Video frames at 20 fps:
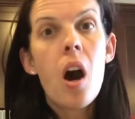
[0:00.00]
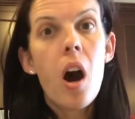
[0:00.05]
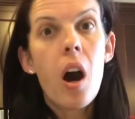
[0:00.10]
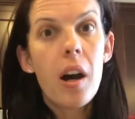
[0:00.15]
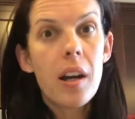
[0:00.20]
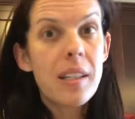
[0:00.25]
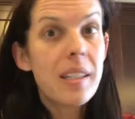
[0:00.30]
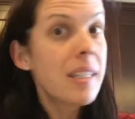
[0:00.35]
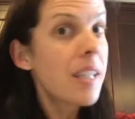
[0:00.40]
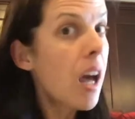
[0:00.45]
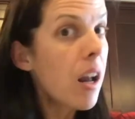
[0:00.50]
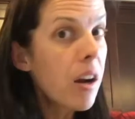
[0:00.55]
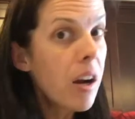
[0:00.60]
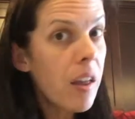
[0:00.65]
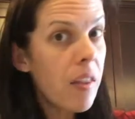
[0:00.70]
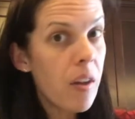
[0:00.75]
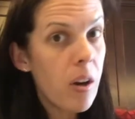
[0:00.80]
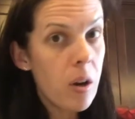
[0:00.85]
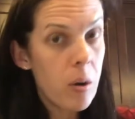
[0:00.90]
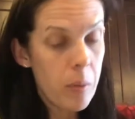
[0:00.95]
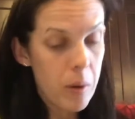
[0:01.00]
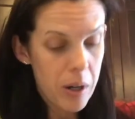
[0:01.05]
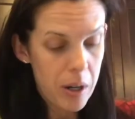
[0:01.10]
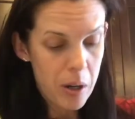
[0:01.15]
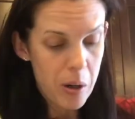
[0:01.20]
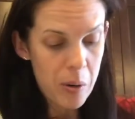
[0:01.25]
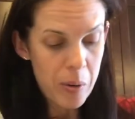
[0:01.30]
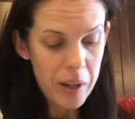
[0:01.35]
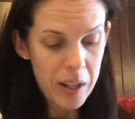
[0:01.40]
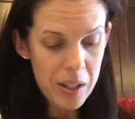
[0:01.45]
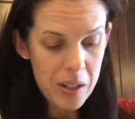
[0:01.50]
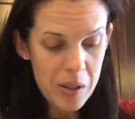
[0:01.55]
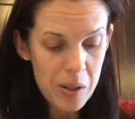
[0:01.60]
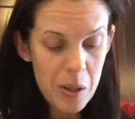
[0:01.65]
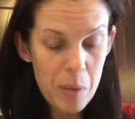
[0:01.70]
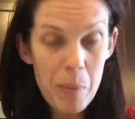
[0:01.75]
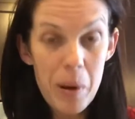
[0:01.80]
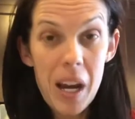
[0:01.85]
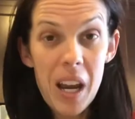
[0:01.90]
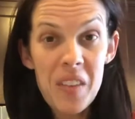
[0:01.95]
on Saturday, though, we're going to
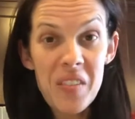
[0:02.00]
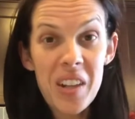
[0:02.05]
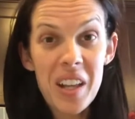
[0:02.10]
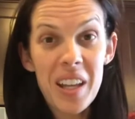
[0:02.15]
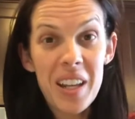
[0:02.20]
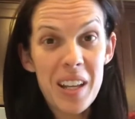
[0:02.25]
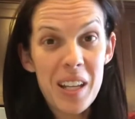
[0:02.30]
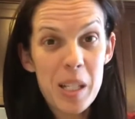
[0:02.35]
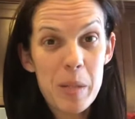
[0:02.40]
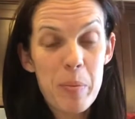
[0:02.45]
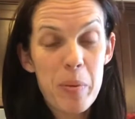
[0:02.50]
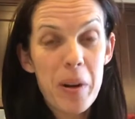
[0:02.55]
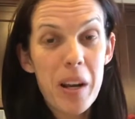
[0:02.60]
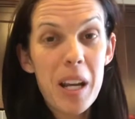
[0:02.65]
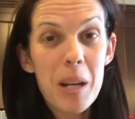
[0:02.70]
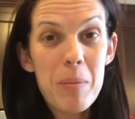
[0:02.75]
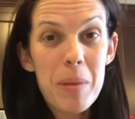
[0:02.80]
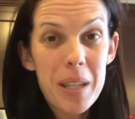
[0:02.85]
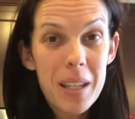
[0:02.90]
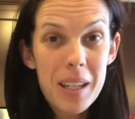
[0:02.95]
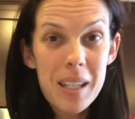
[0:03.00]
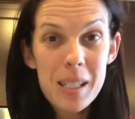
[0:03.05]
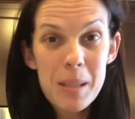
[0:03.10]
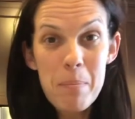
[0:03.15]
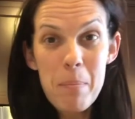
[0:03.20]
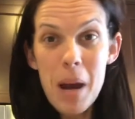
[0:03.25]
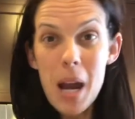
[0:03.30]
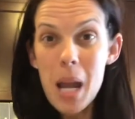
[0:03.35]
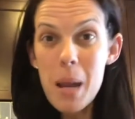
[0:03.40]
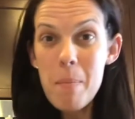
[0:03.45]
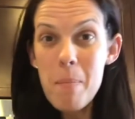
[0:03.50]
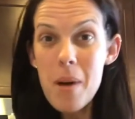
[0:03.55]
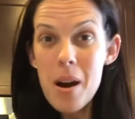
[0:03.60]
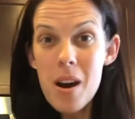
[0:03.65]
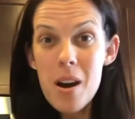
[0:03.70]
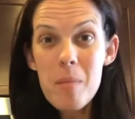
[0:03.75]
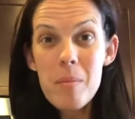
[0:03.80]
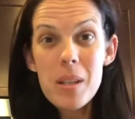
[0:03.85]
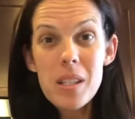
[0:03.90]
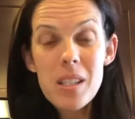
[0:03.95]
the Pine Valley Days Parade because my
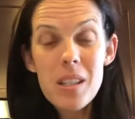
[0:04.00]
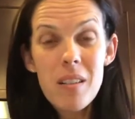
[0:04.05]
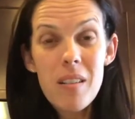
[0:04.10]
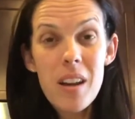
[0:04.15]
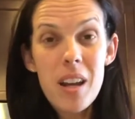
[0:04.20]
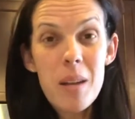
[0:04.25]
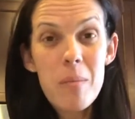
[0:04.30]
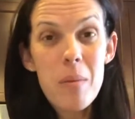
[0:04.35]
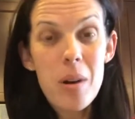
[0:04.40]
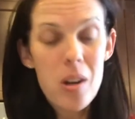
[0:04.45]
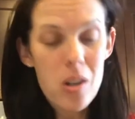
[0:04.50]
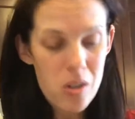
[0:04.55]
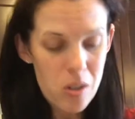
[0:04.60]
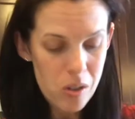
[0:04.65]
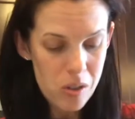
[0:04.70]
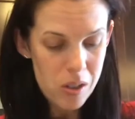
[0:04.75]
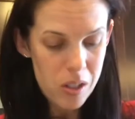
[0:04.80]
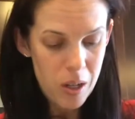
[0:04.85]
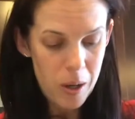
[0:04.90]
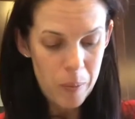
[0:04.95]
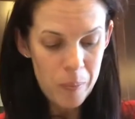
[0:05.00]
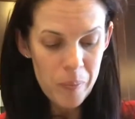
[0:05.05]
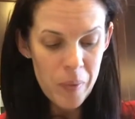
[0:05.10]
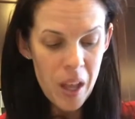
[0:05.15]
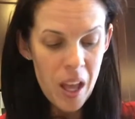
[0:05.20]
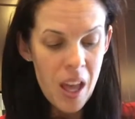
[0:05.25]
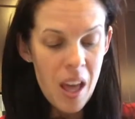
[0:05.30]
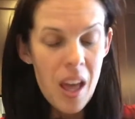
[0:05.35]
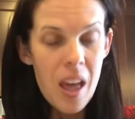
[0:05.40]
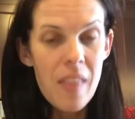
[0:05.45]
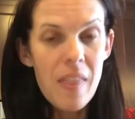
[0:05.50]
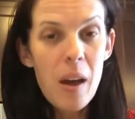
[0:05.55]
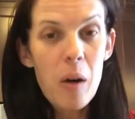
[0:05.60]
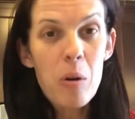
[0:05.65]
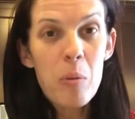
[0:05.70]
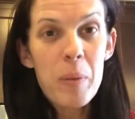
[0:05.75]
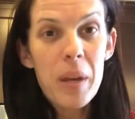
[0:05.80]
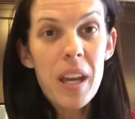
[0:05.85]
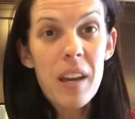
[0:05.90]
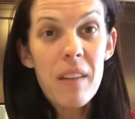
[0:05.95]
mom is the Grand Marshal, so that
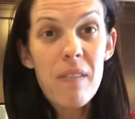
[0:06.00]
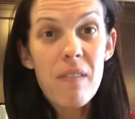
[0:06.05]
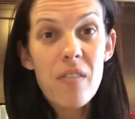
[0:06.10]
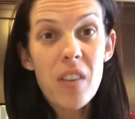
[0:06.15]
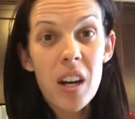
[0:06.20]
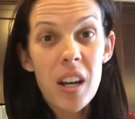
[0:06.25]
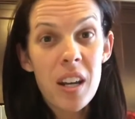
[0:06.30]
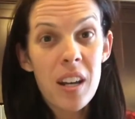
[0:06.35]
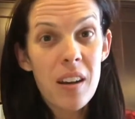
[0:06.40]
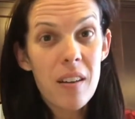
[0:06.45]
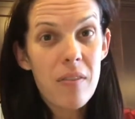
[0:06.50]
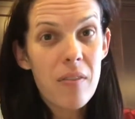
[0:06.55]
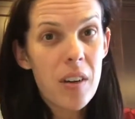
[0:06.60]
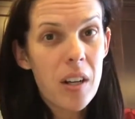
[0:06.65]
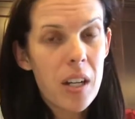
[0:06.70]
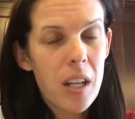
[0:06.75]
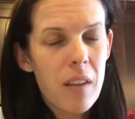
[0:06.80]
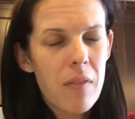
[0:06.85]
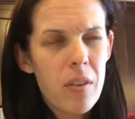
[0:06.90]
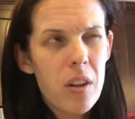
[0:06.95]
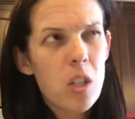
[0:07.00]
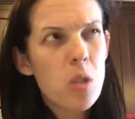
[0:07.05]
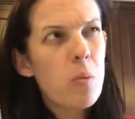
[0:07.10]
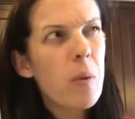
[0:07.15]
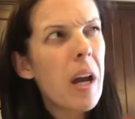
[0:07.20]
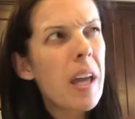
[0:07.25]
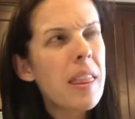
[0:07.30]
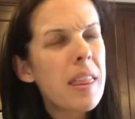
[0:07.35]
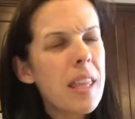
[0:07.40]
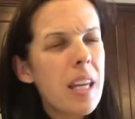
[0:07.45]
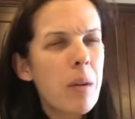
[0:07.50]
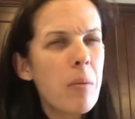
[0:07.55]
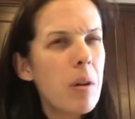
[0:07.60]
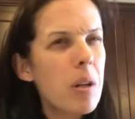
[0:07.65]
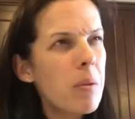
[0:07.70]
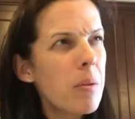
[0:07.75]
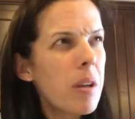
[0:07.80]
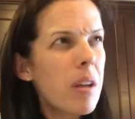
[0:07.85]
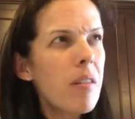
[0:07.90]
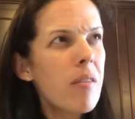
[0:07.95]
will be a fun, fun day for us. I think we're
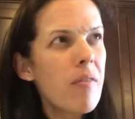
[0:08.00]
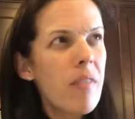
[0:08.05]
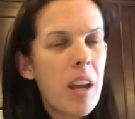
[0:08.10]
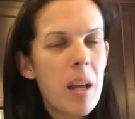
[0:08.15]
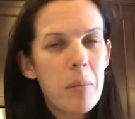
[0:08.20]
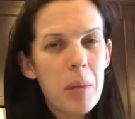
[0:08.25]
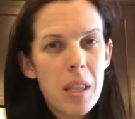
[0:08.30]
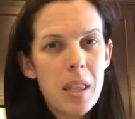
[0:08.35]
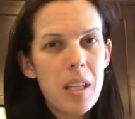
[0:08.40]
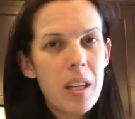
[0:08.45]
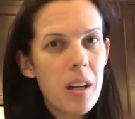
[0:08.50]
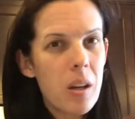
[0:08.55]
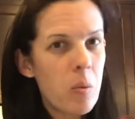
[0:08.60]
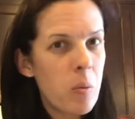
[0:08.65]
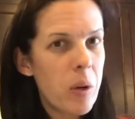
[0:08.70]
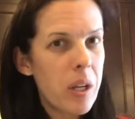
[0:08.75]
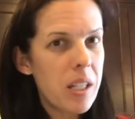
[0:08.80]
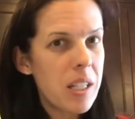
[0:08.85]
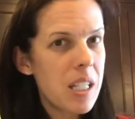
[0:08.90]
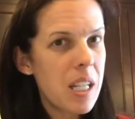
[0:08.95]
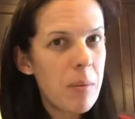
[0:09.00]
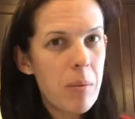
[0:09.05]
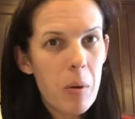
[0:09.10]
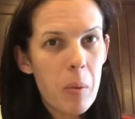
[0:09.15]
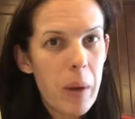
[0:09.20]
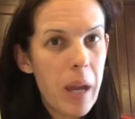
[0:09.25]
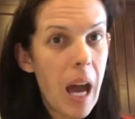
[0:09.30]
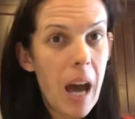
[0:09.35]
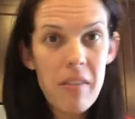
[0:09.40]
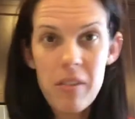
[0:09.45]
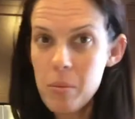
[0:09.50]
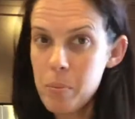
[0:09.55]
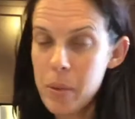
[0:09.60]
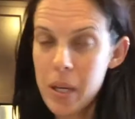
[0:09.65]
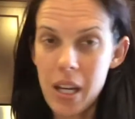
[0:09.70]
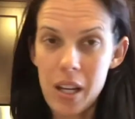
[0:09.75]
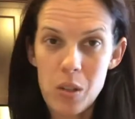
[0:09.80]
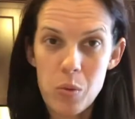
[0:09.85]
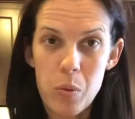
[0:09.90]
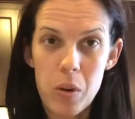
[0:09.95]
doing a family thing on Wednesday, but we haven't
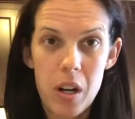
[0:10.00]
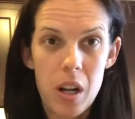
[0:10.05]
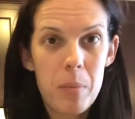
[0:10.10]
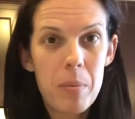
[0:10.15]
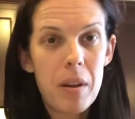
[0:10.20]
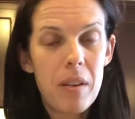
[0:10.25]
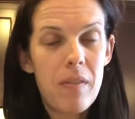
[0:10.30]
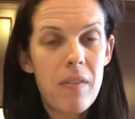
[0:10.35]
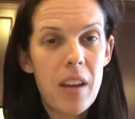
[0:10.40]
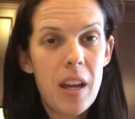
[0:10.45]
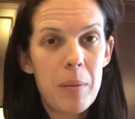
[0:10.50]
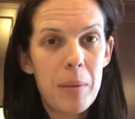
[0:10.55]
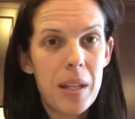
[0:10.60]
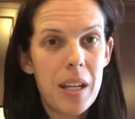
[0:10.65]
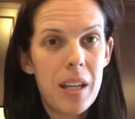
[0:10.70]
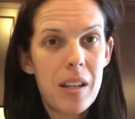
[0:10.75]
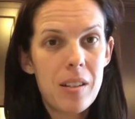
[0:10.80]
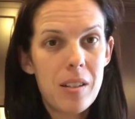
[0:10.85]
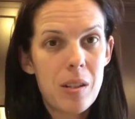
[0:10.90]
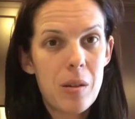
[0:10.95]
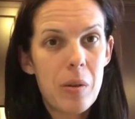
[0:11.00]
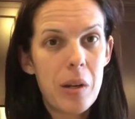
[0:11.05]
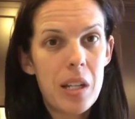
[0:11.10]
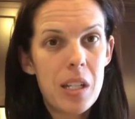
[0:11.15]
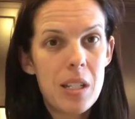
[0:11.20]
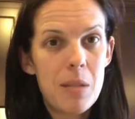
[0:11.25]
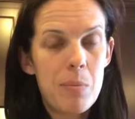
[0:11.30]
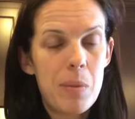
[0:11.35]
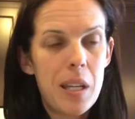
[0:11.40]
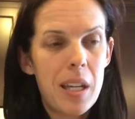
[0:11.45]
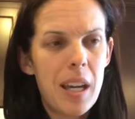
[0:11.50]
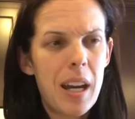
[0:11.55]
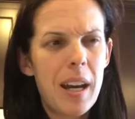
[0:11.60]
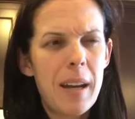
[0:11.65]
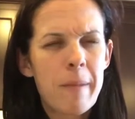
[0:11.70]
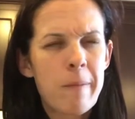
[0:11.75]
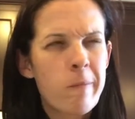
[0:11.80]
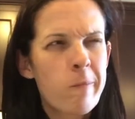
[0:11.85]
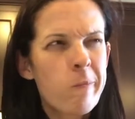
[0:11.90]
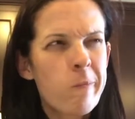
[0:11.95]
picked what our big family day is going to be yet.